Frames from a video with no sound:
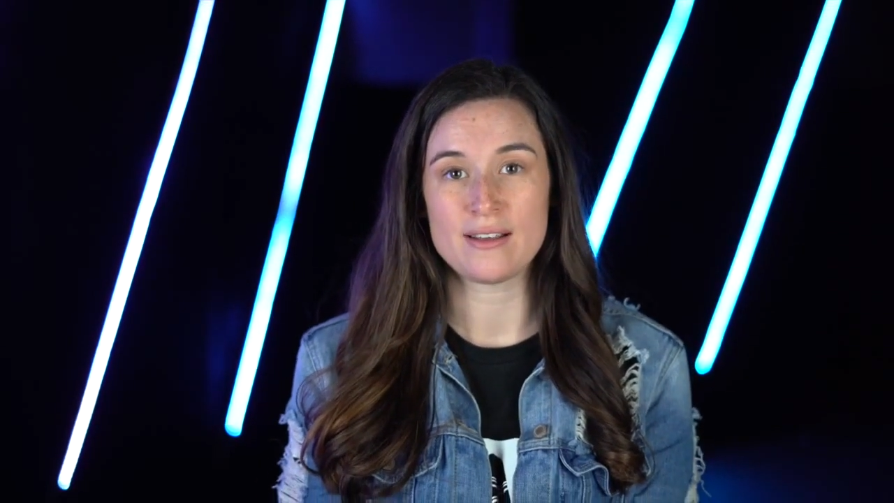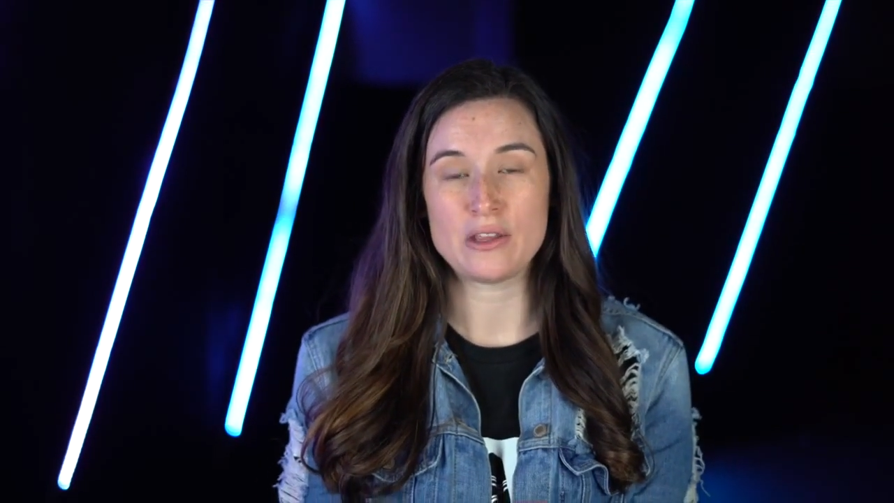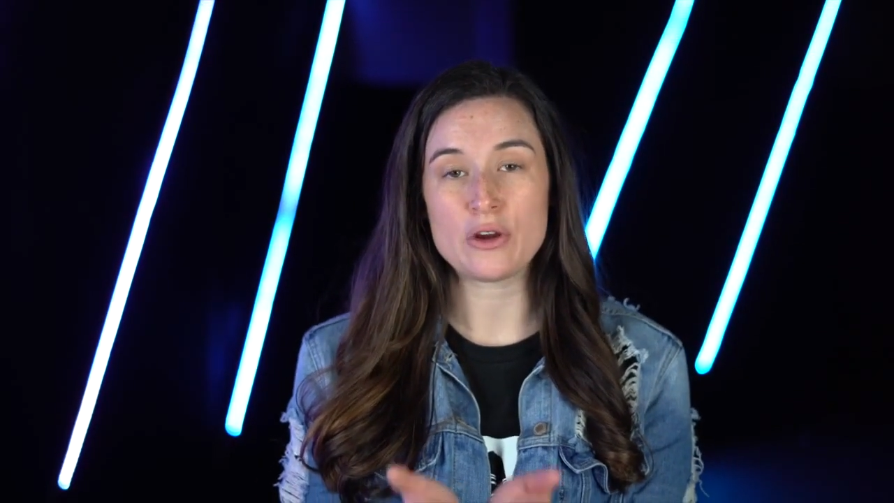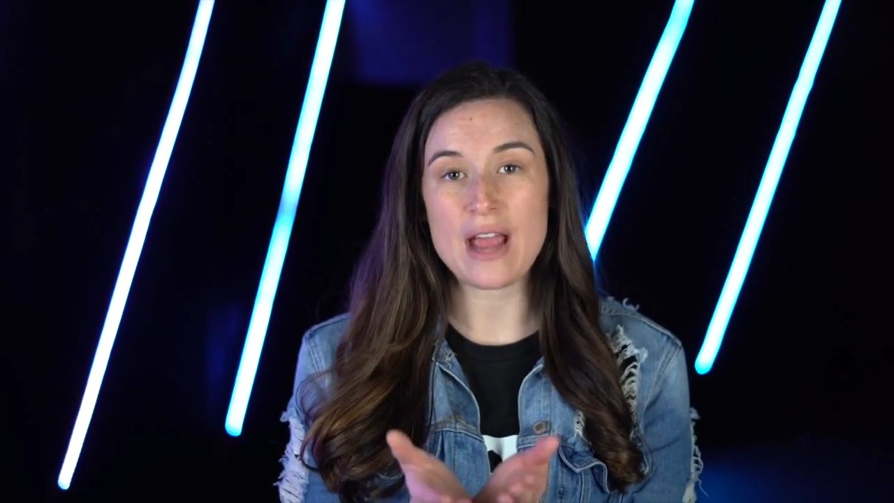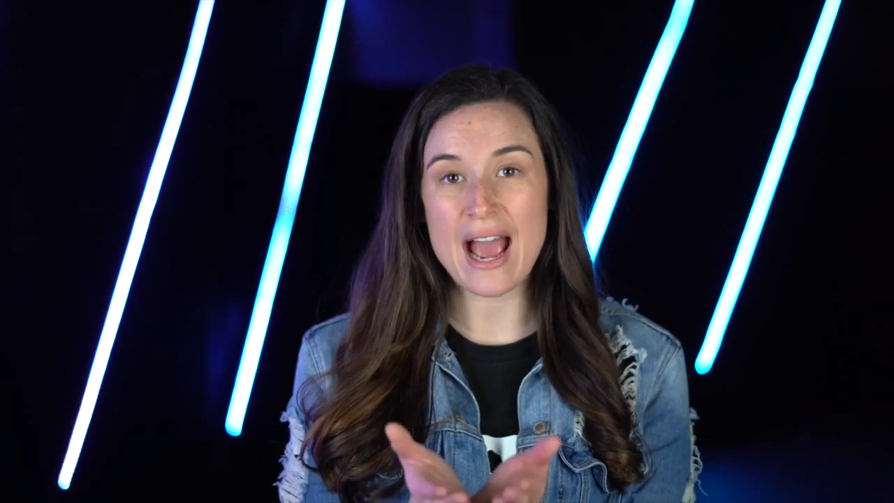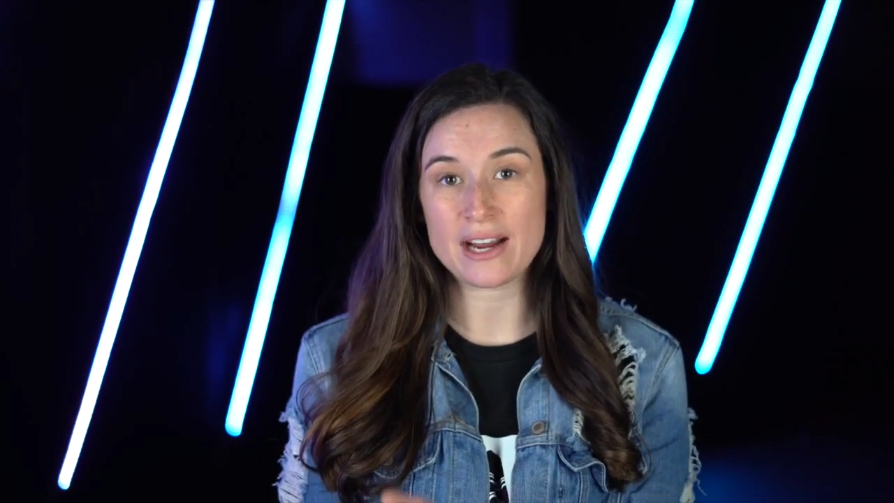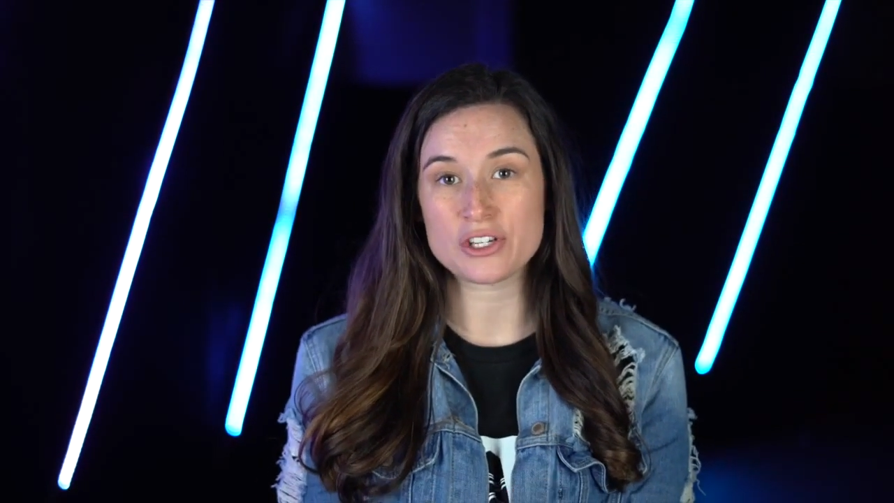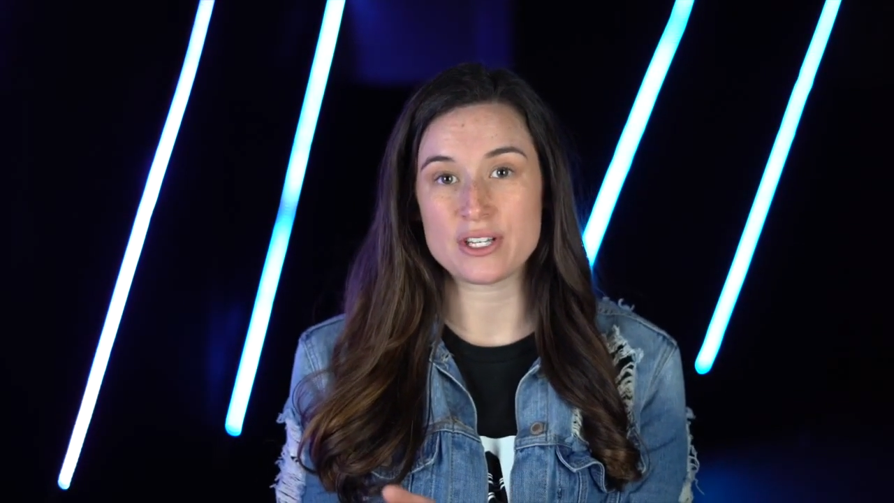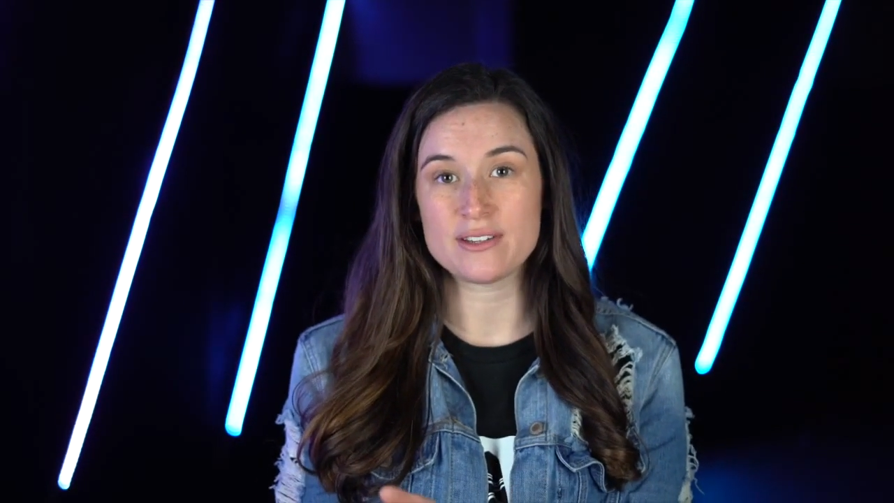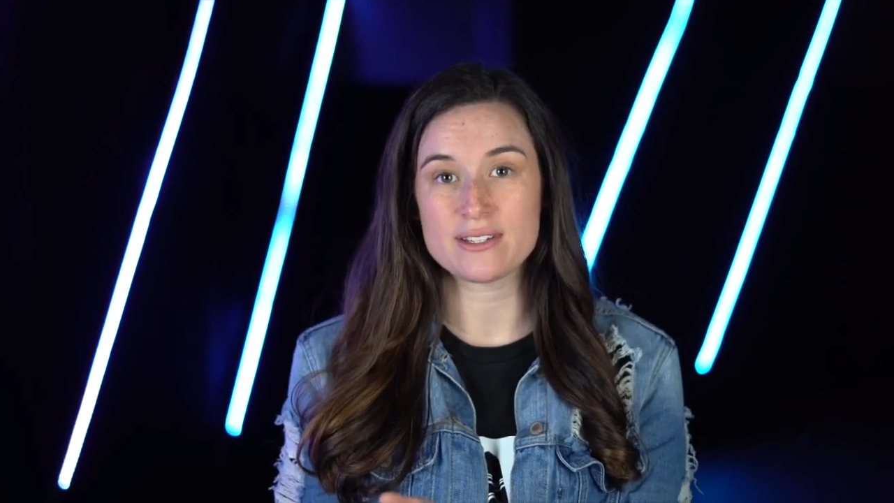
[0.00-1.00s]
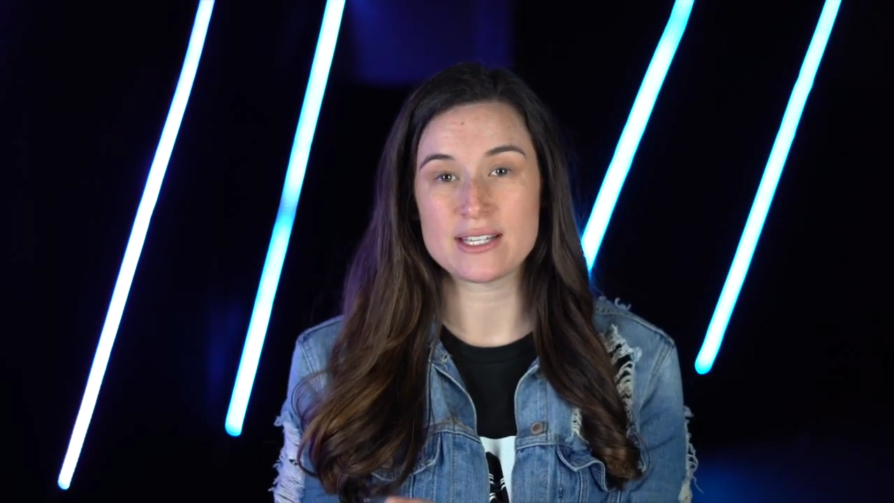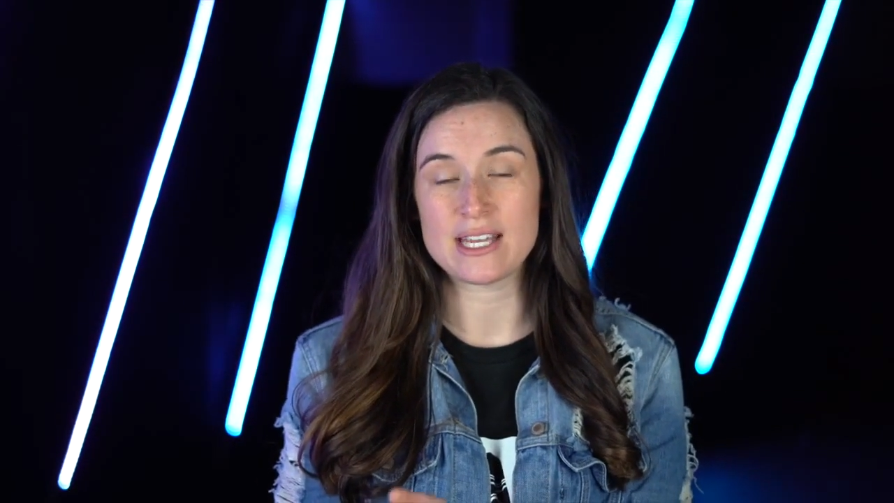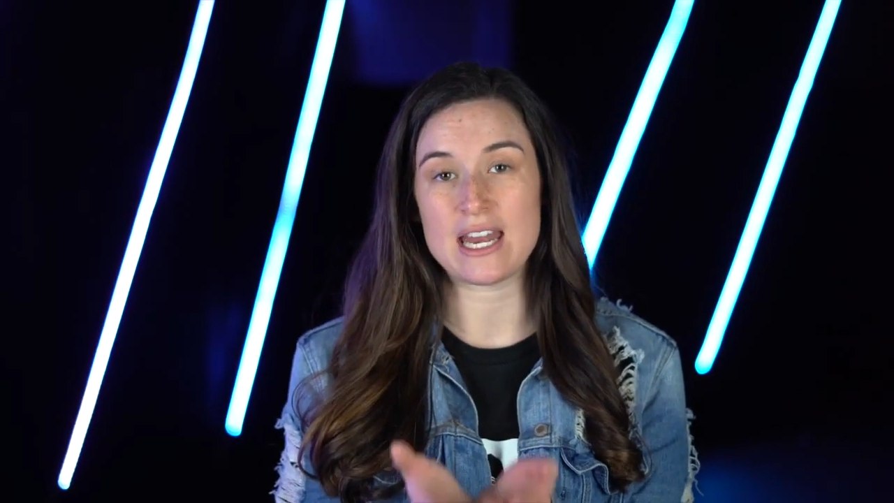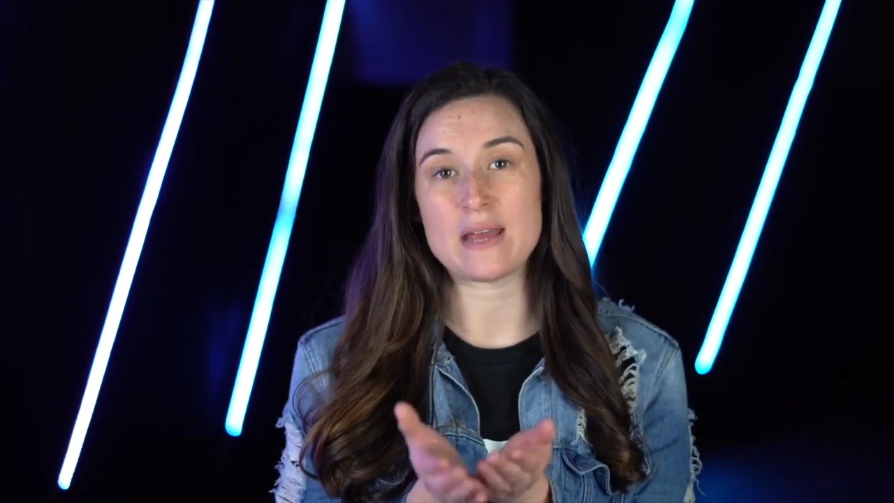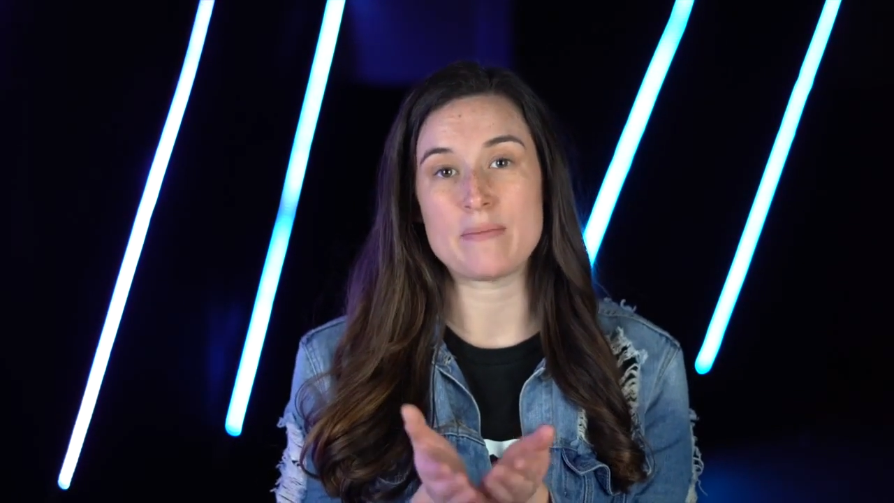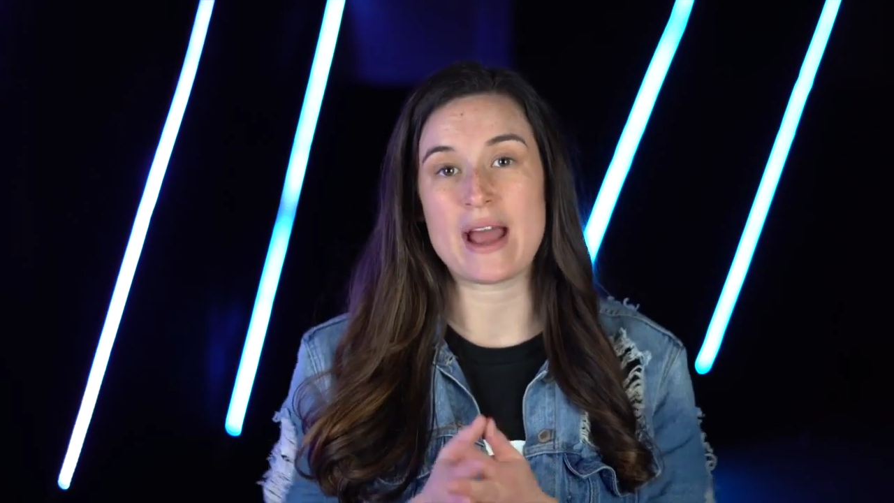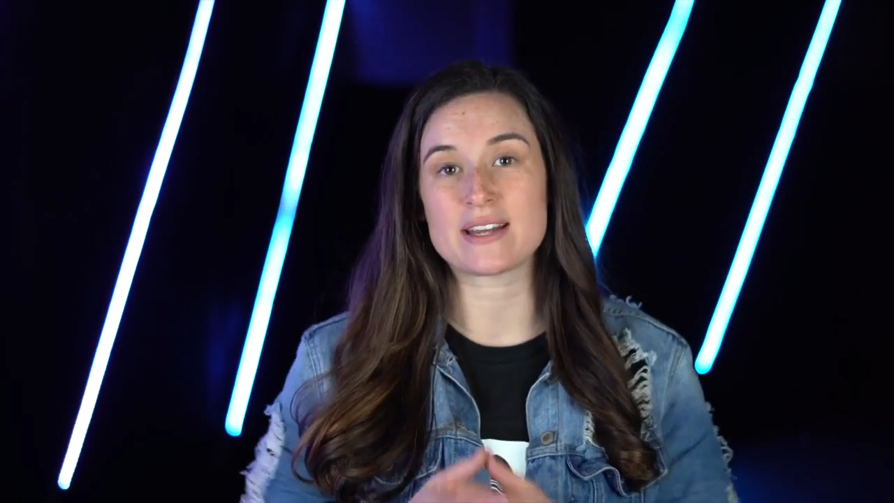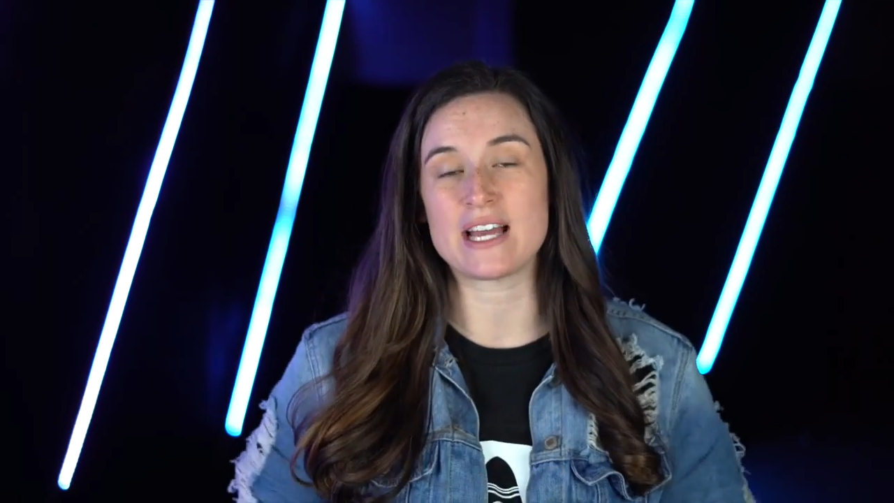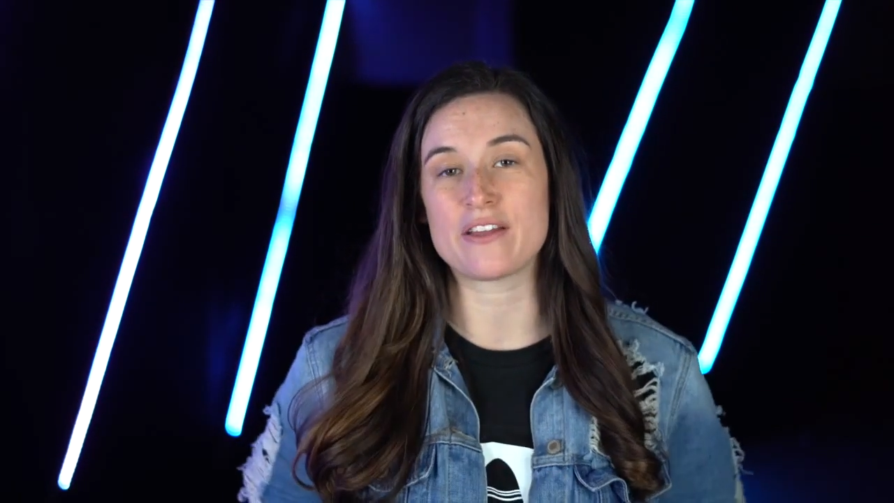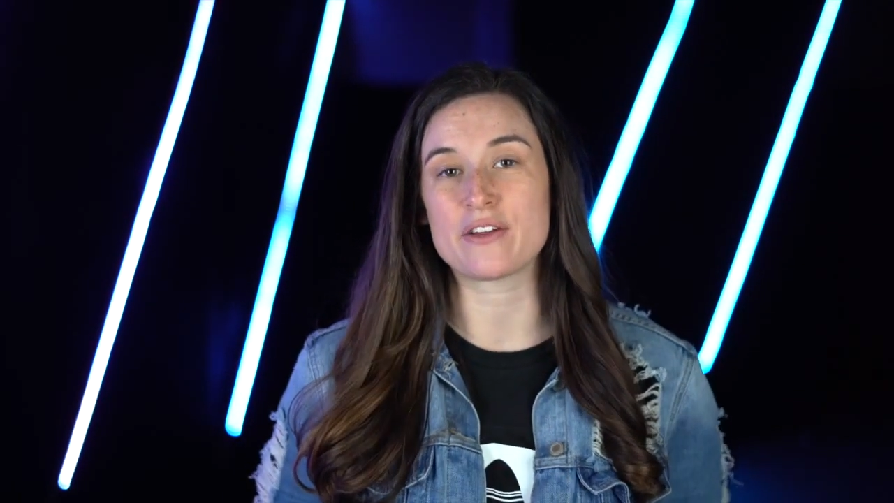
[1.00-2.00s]
your actions can
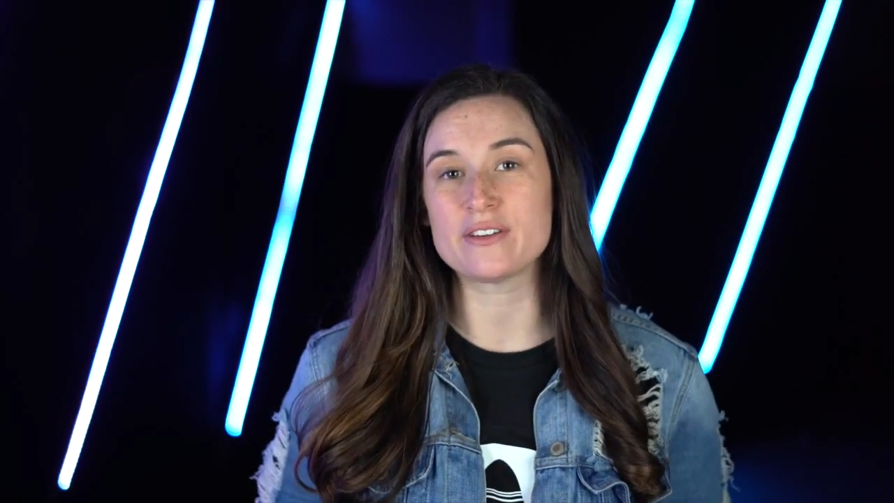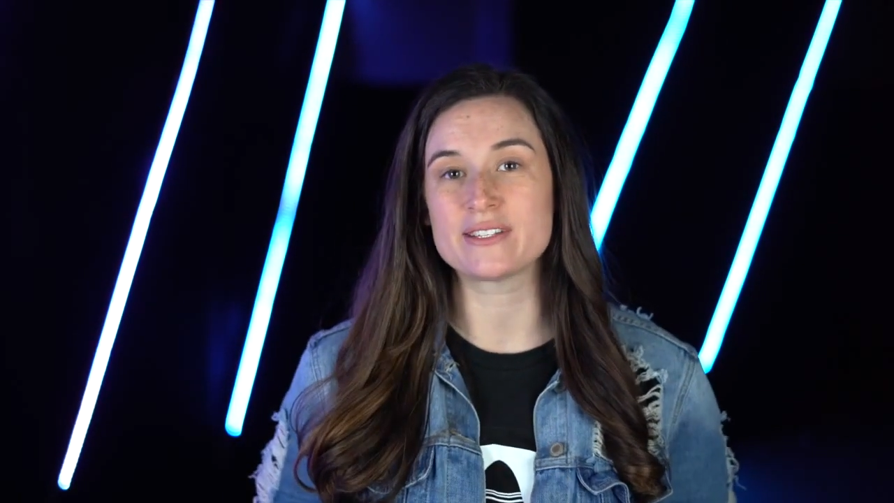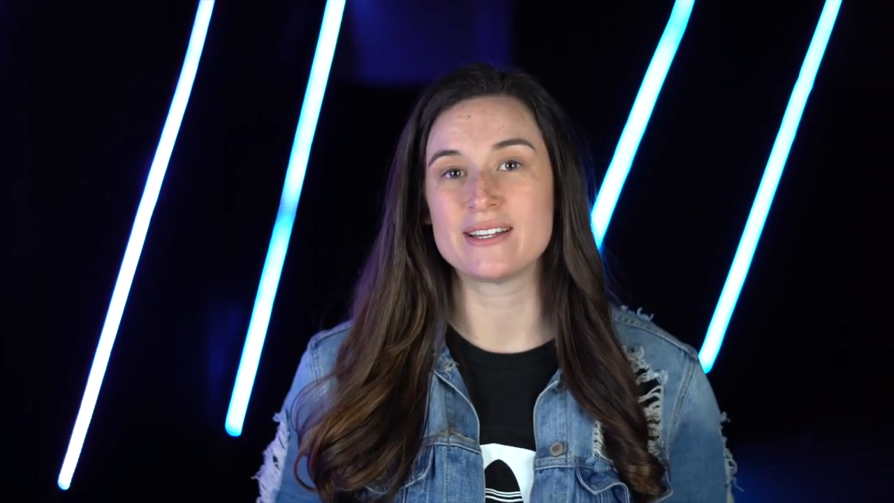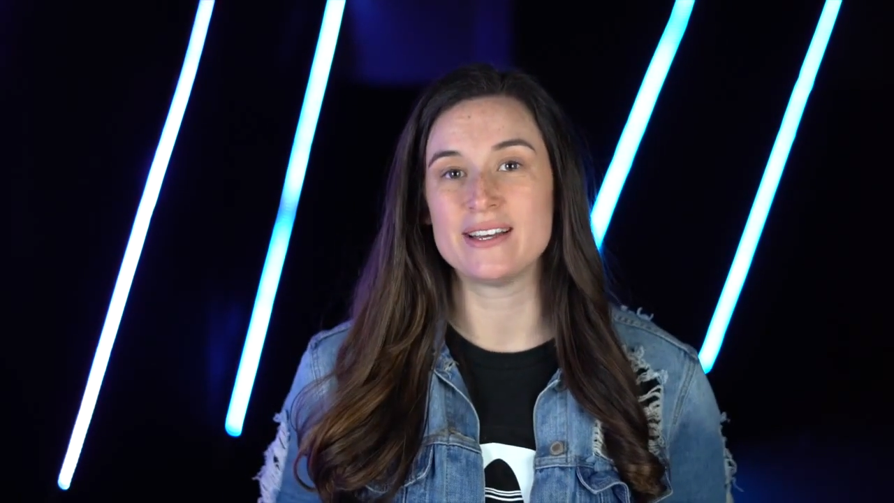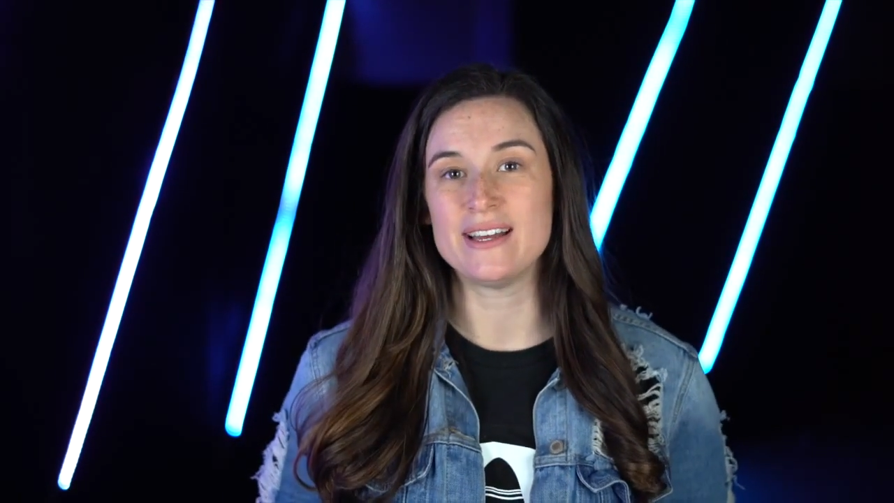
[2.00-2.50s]
impact others?